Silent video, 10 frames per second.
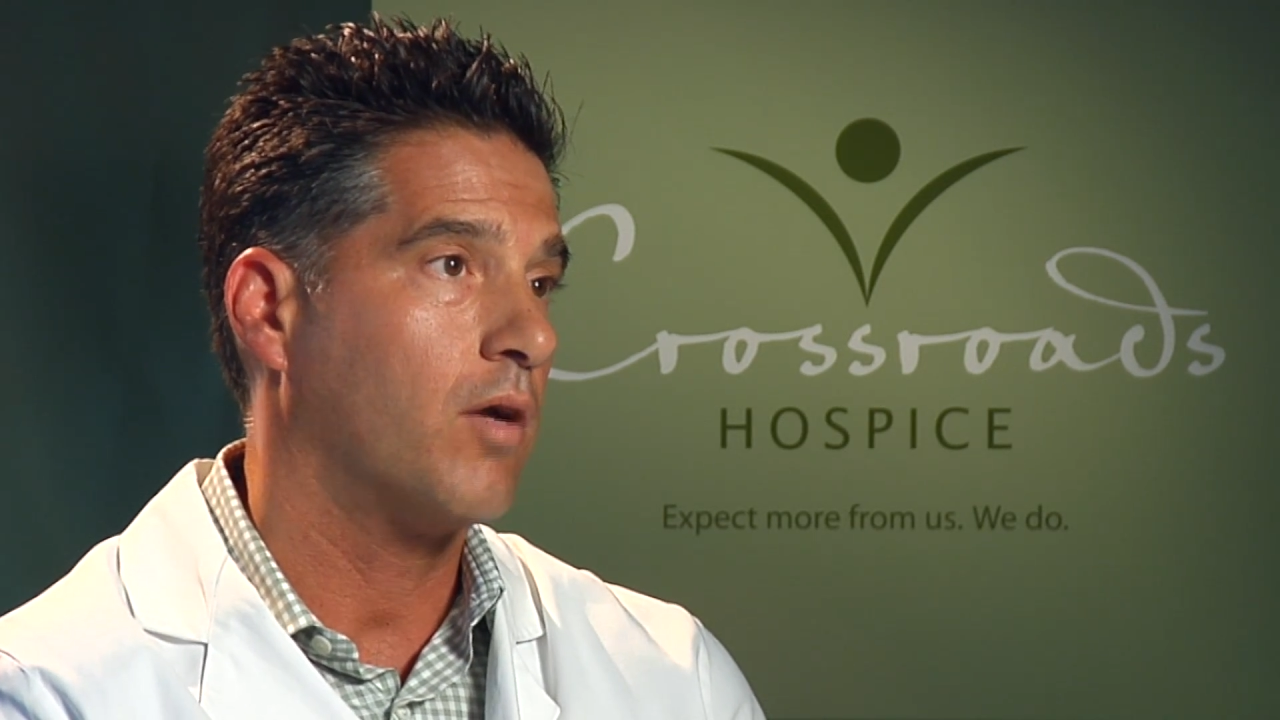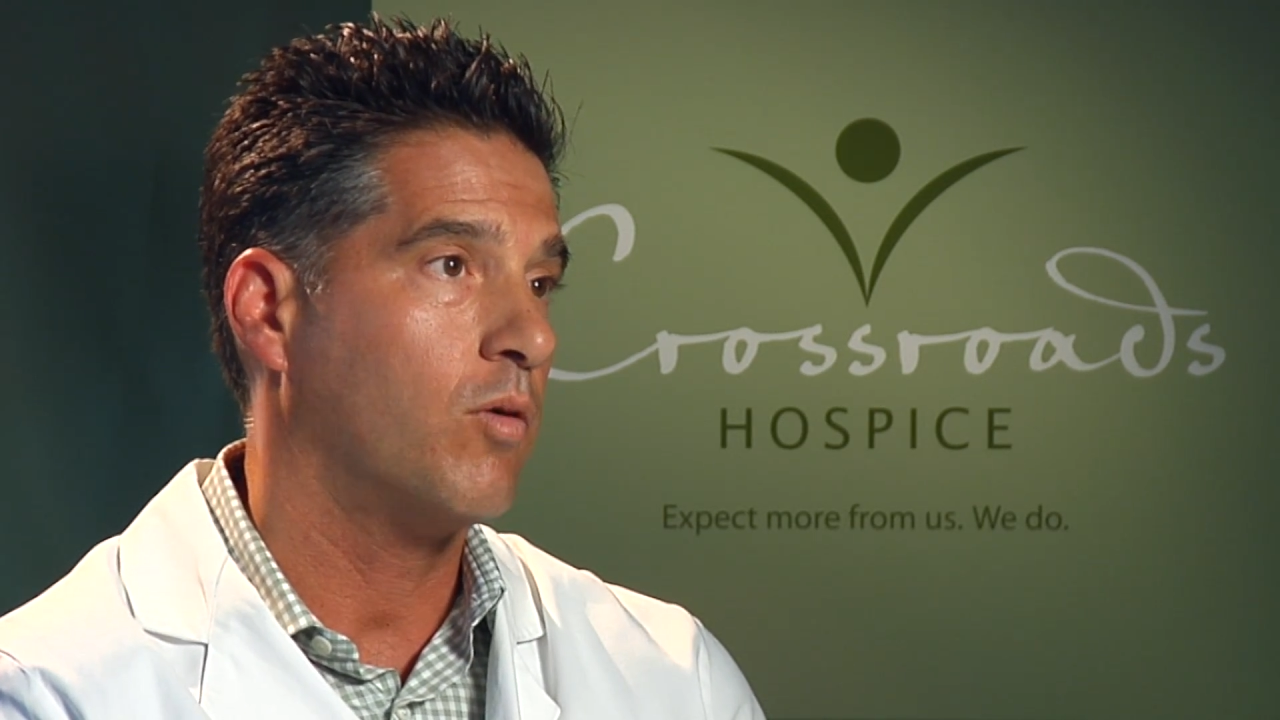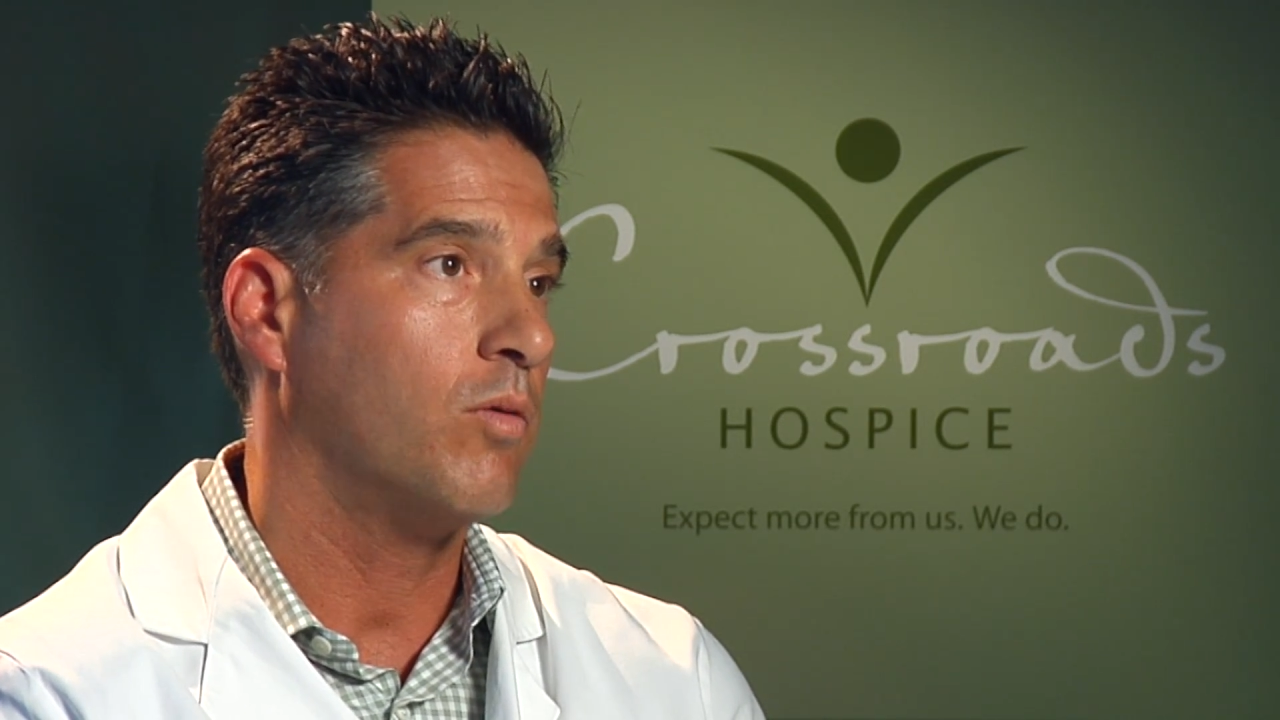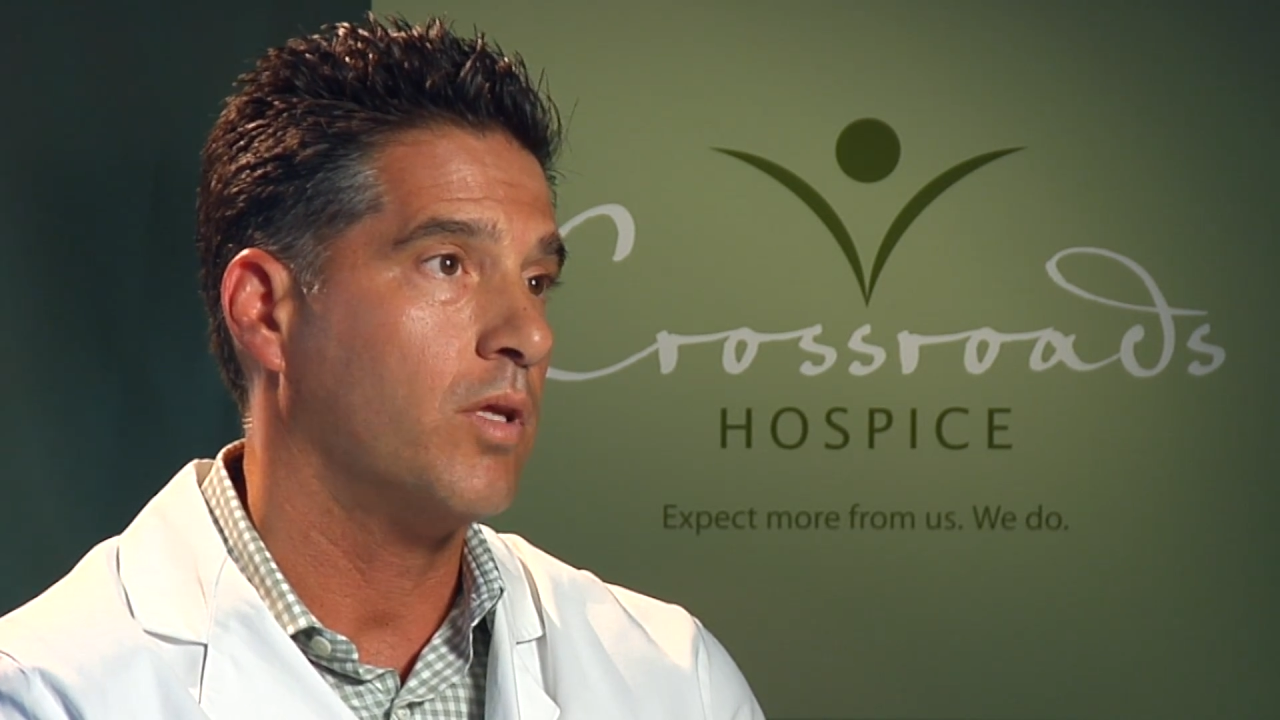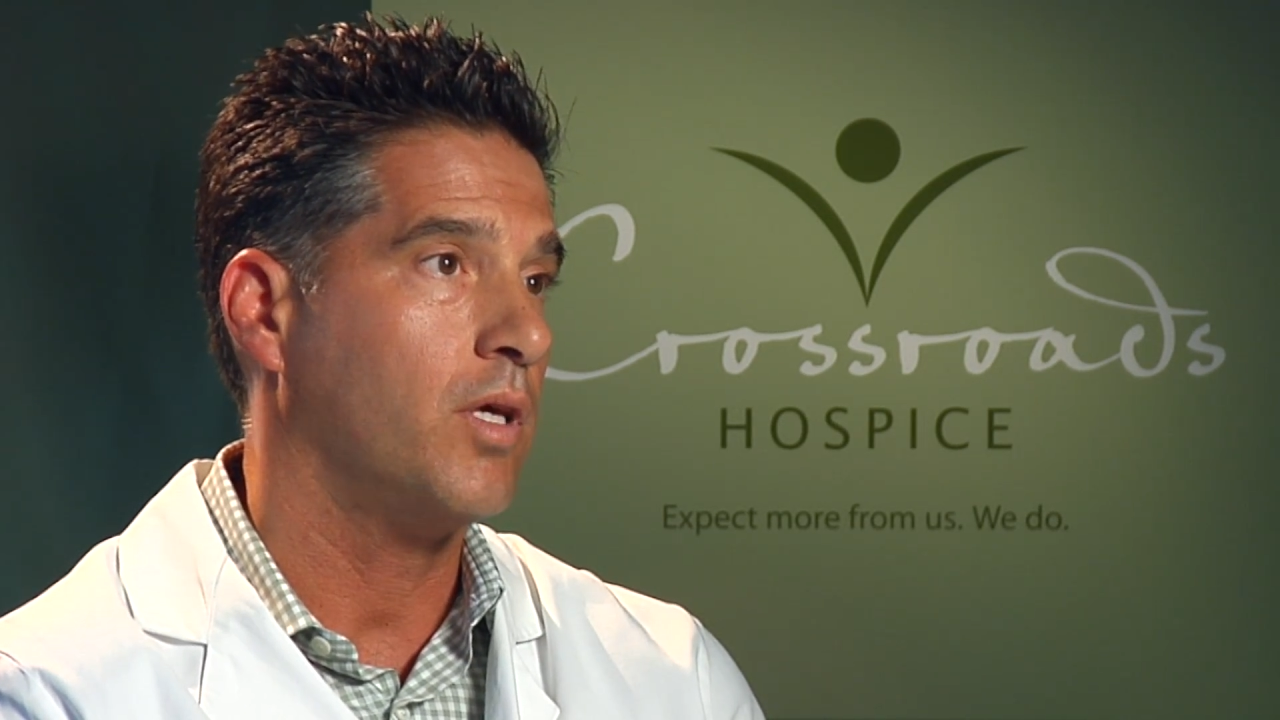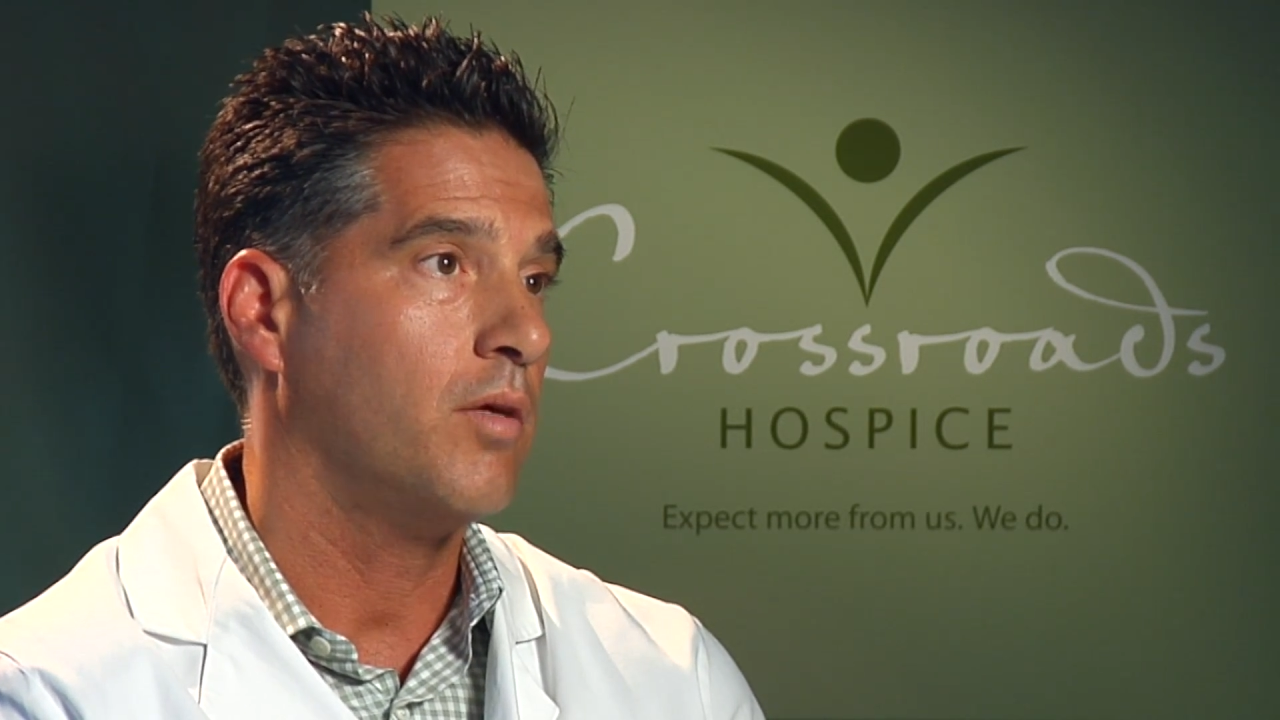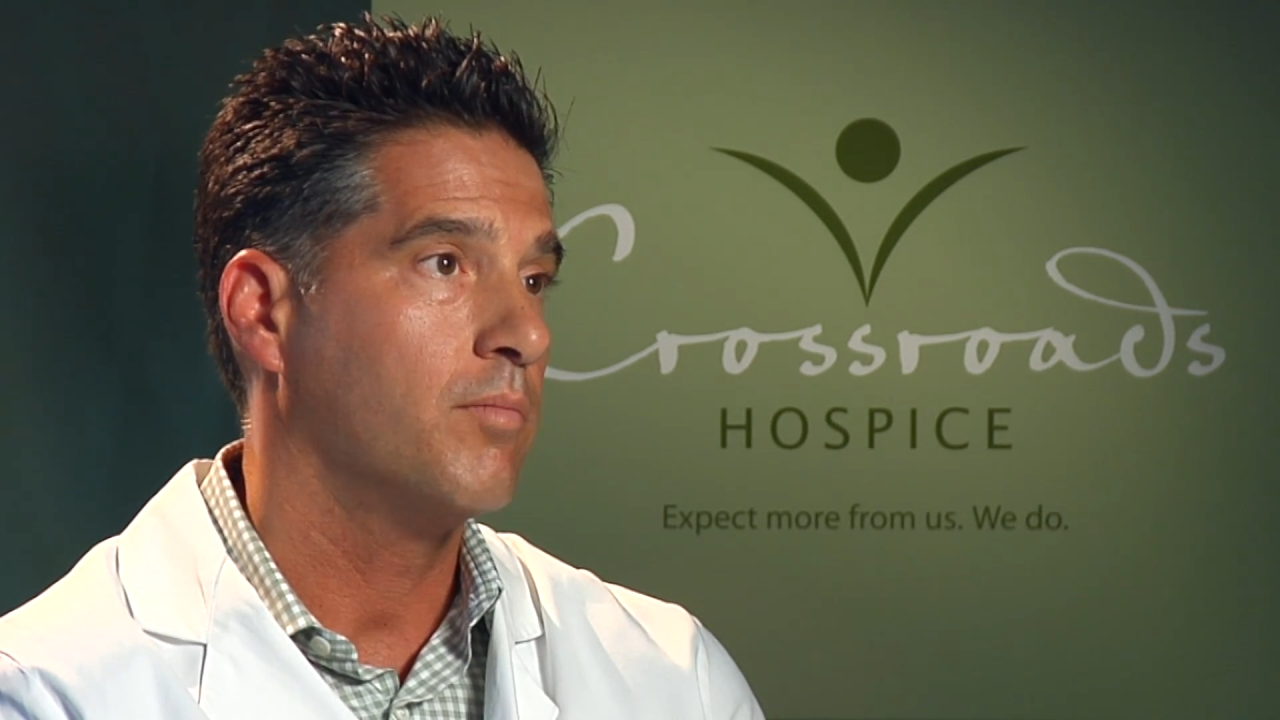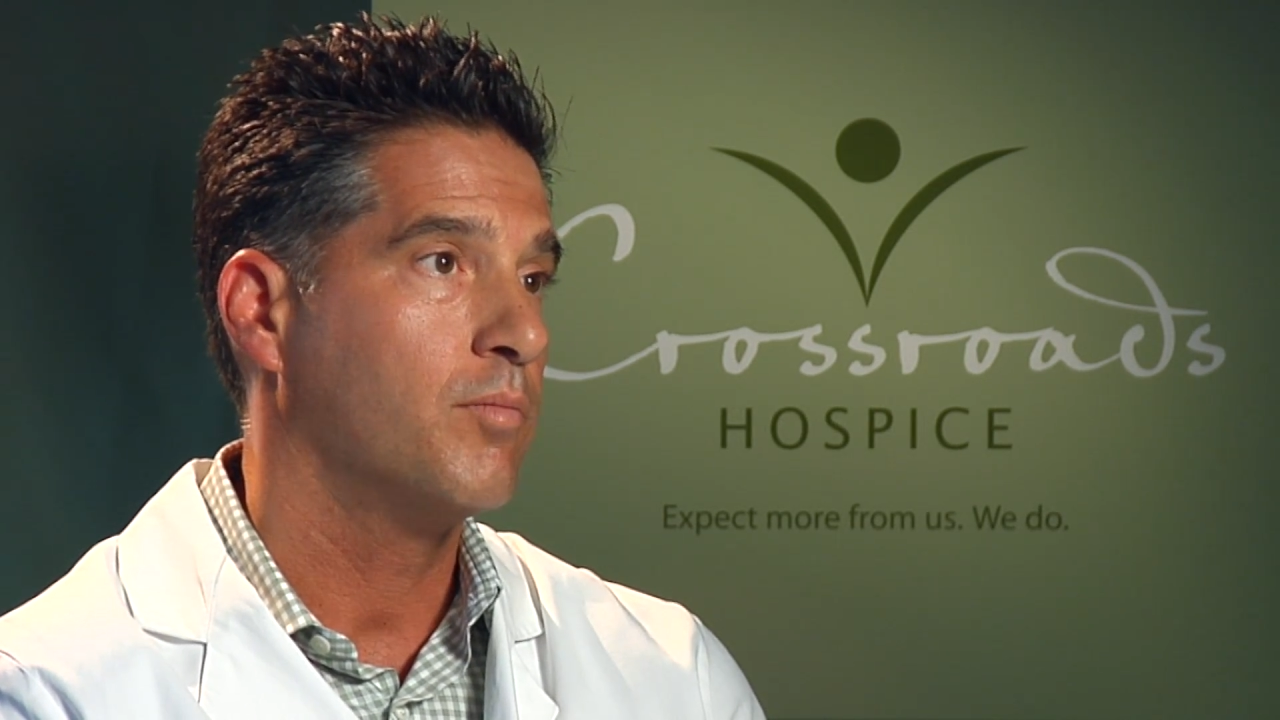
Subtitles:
only